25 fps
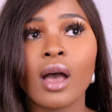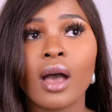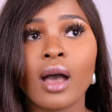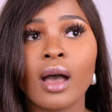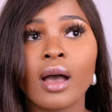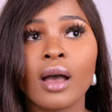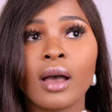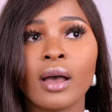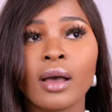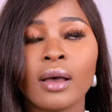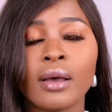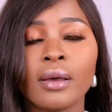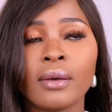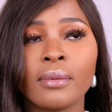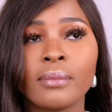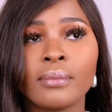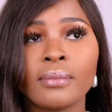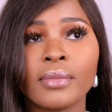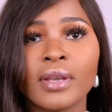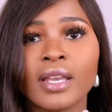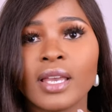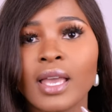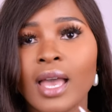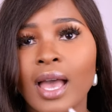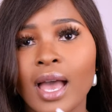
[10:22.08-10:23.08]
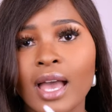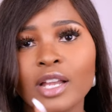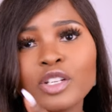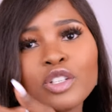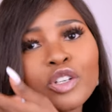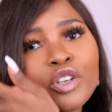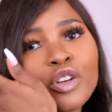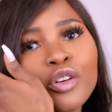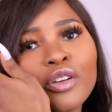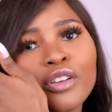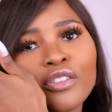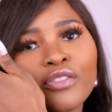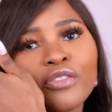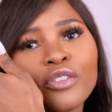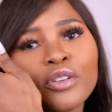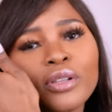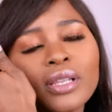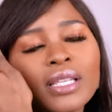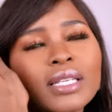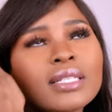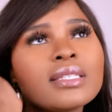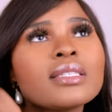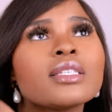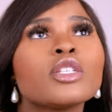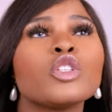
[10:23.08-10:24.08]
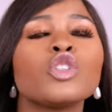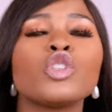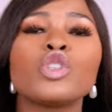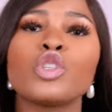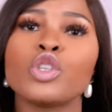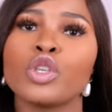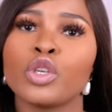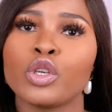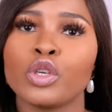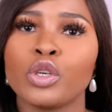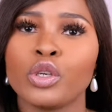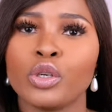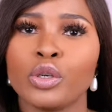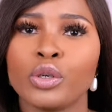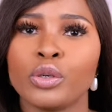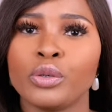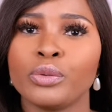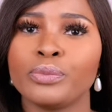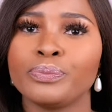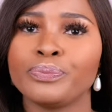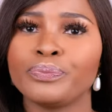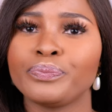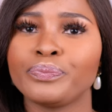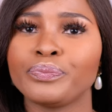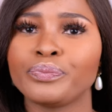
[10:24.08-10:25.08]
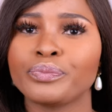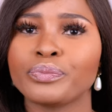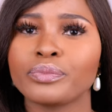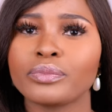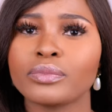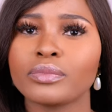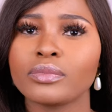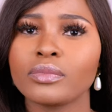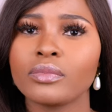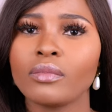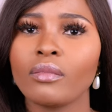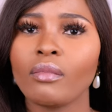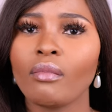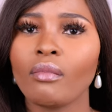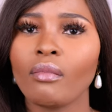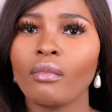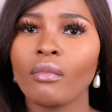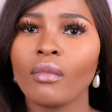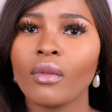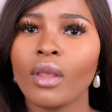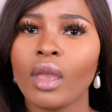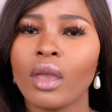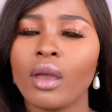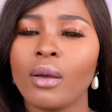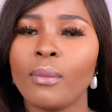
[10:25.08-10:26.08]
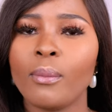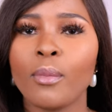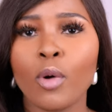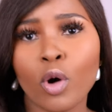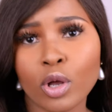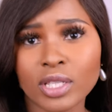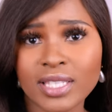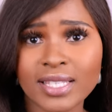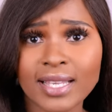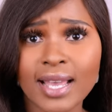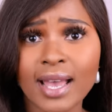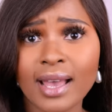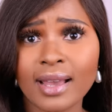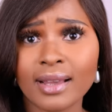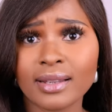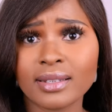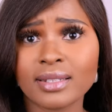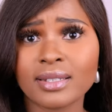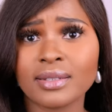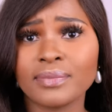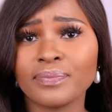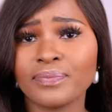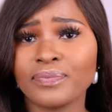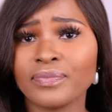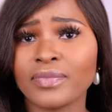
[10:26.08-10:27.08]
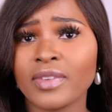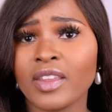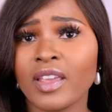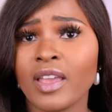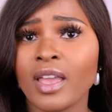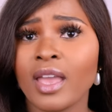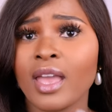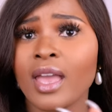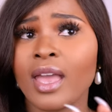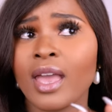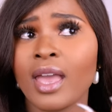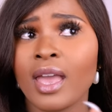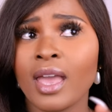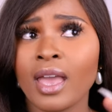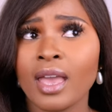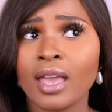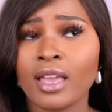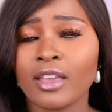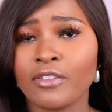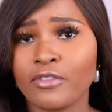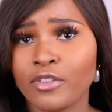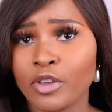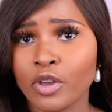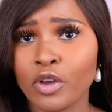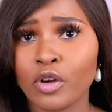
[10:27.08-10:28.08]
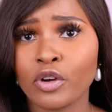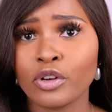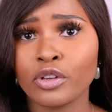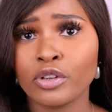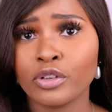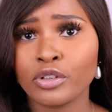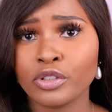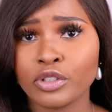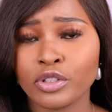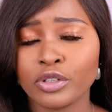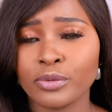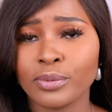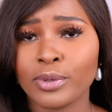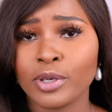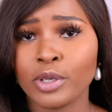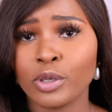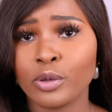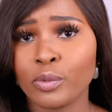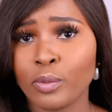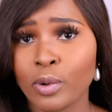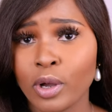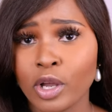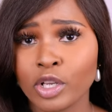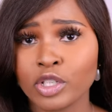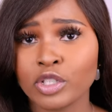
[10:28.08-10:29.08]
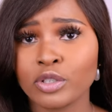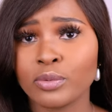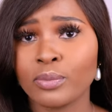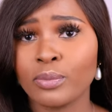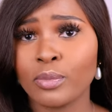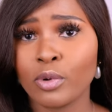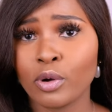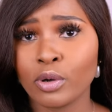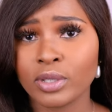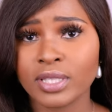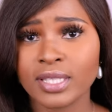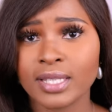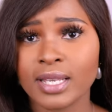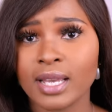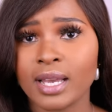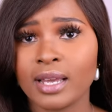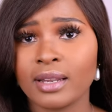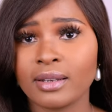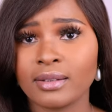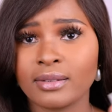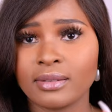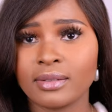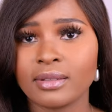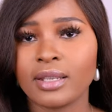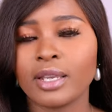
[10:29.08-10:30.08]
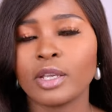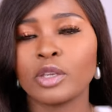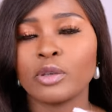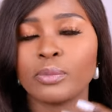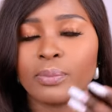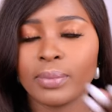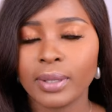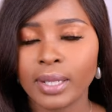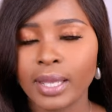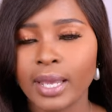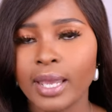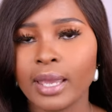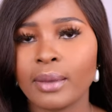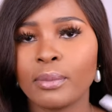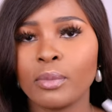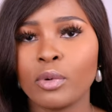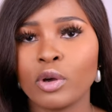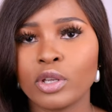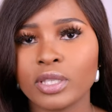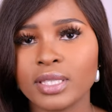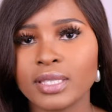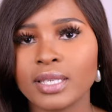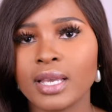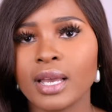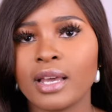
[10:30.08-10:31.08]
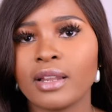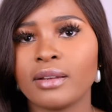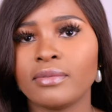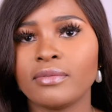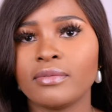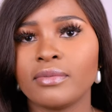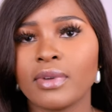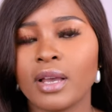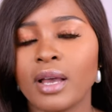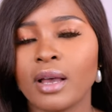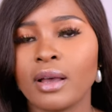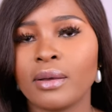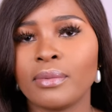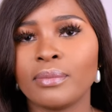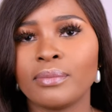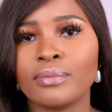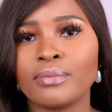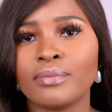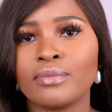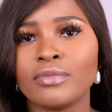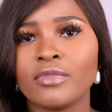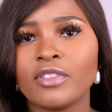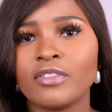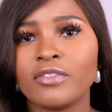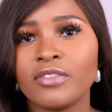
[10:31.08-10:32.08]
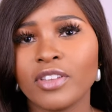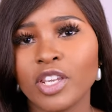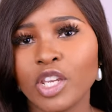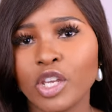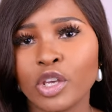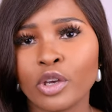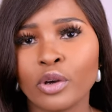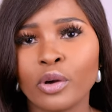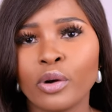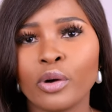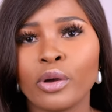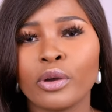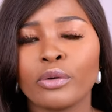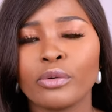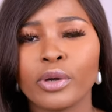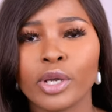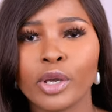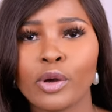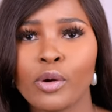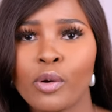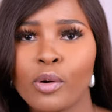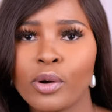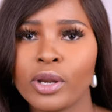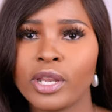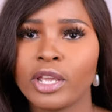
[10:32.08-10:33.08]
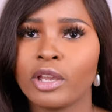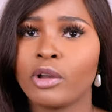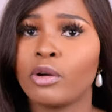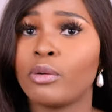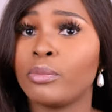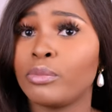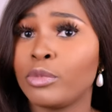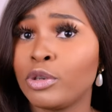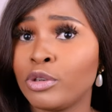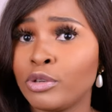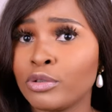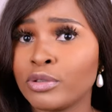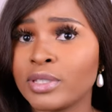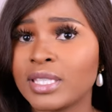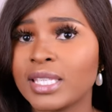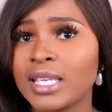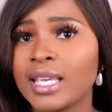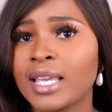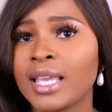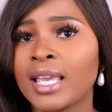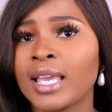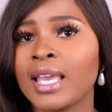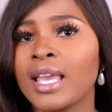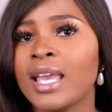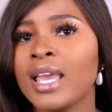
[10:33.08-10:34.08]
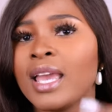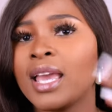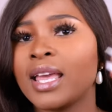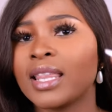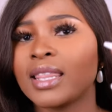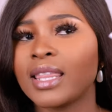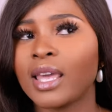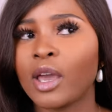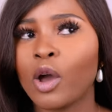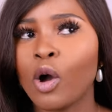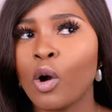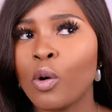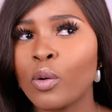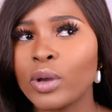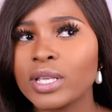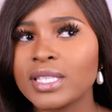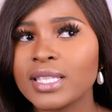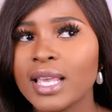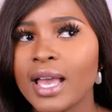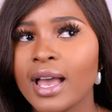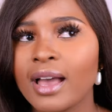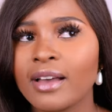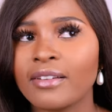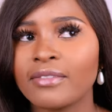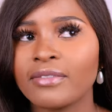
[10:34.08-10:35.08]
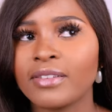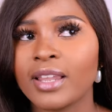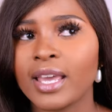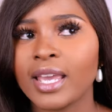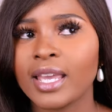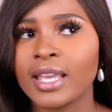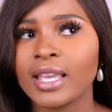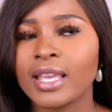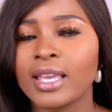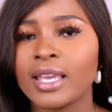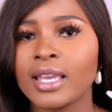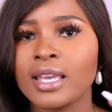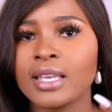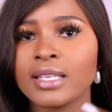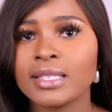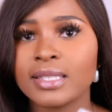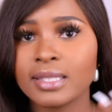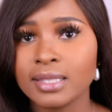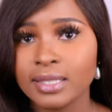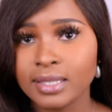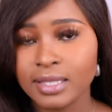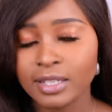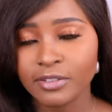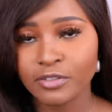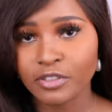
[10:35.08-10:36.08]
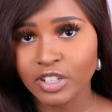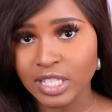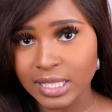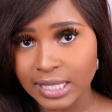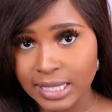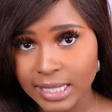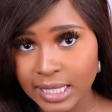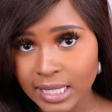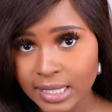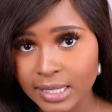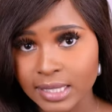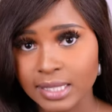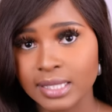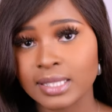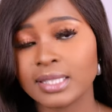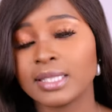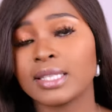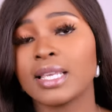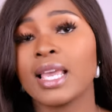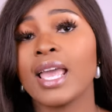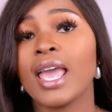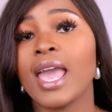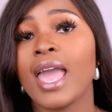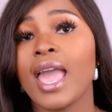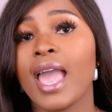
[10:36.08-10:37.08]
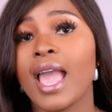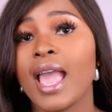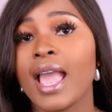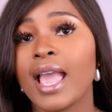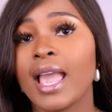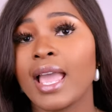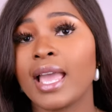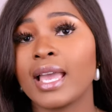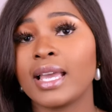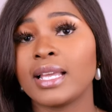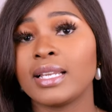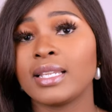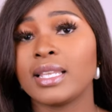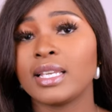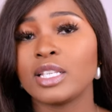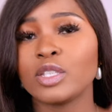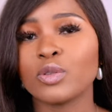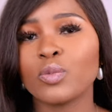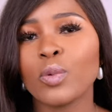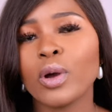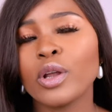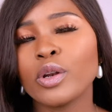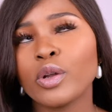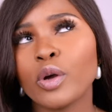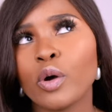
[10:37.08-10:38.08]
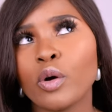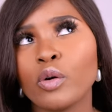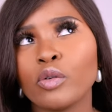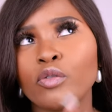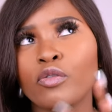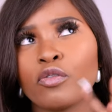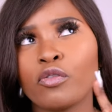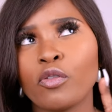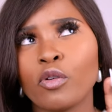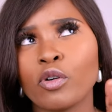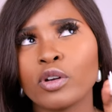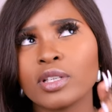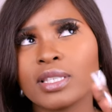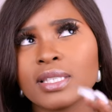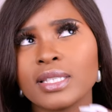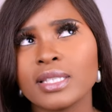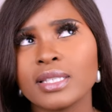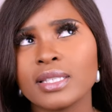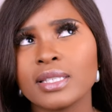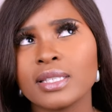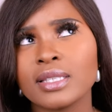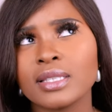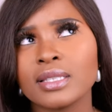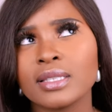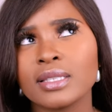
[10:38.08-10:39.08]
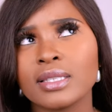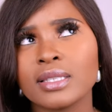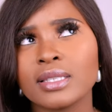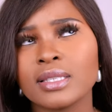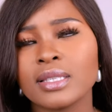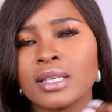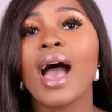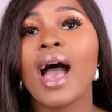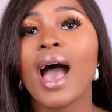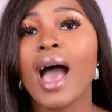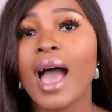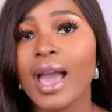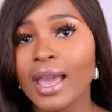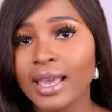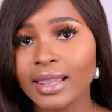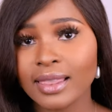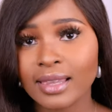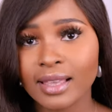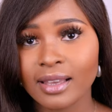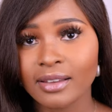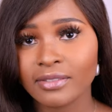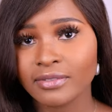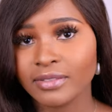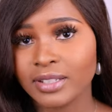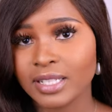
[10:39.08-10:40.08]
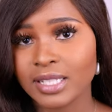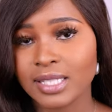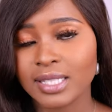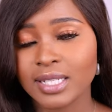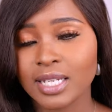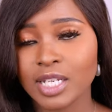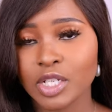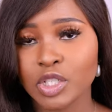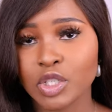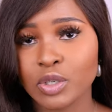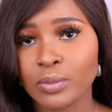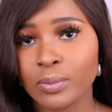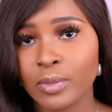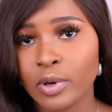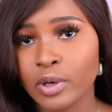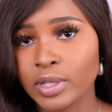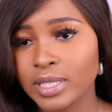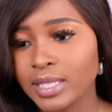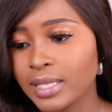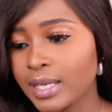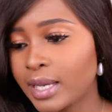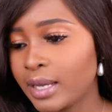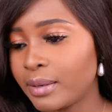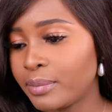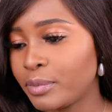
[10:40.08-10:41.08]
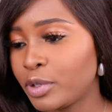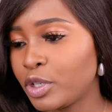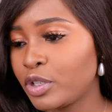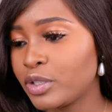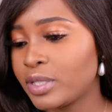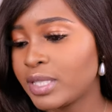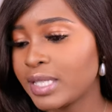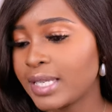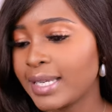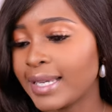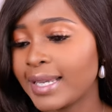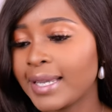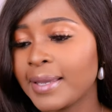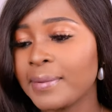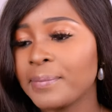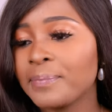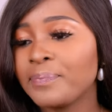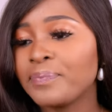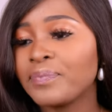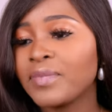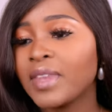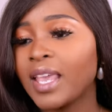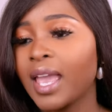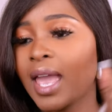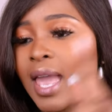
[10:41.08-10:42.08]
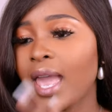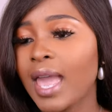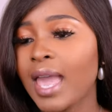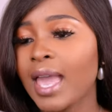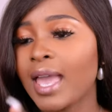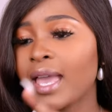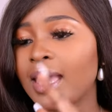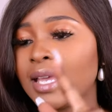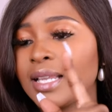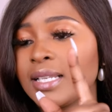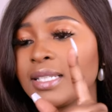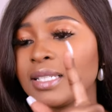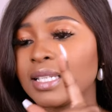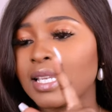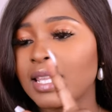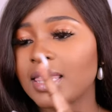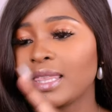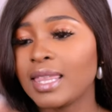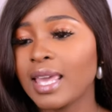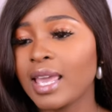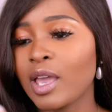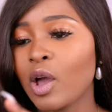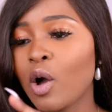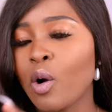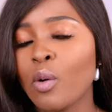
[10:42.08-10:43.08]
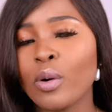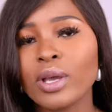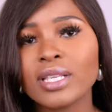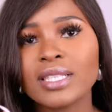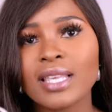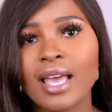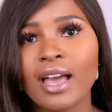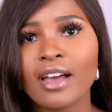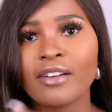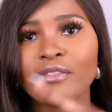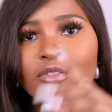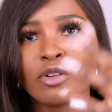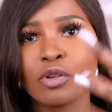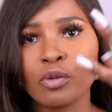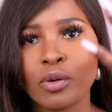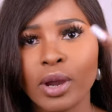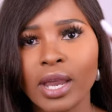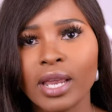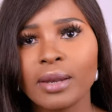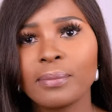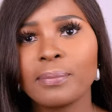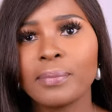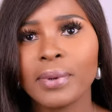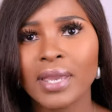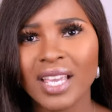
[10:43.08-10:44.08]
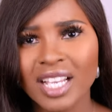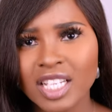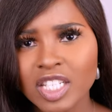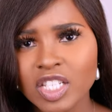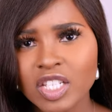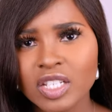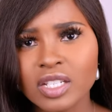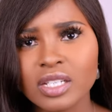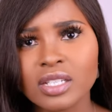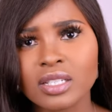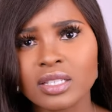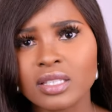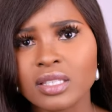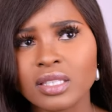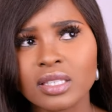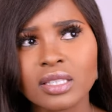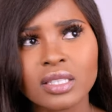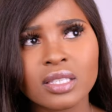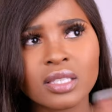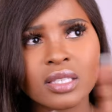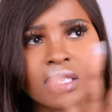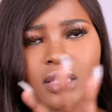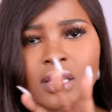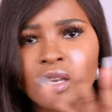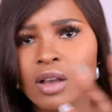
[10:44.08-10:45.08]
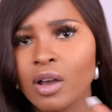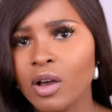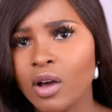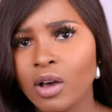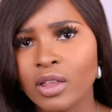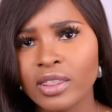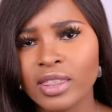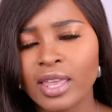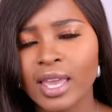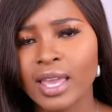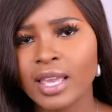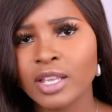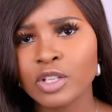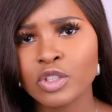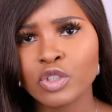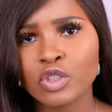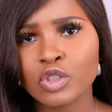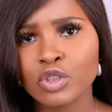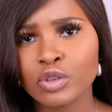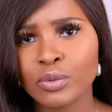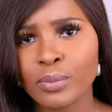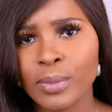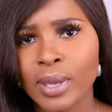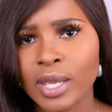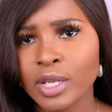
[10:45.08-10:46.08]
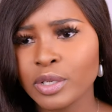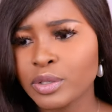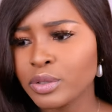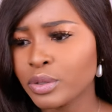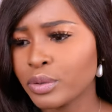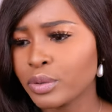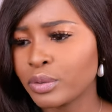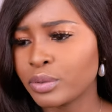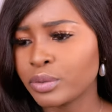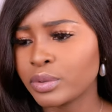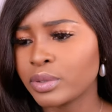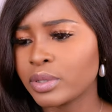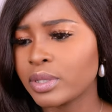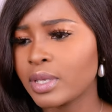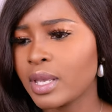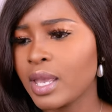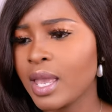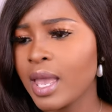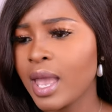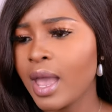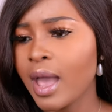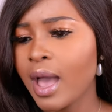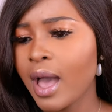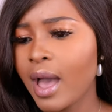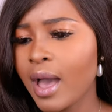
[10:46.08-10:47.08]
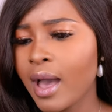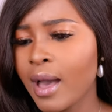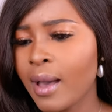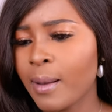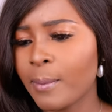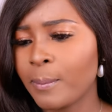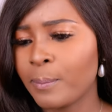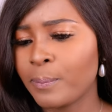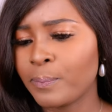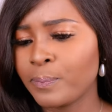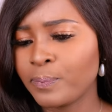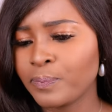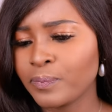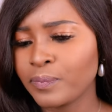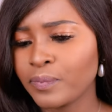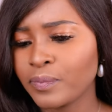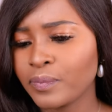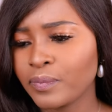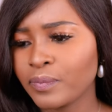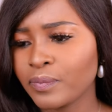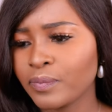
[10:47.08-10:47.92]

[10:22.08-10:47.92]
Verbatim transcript: Um, I don't know if you listen to Mozart if you go on YouTube and you watch Mozart, like you play a Mozart um, video or recording or music, they always have like different seasons. And there's one called Four Seasons. I love listening to Mozart music and they always have great pictures on their instrumentals. Um,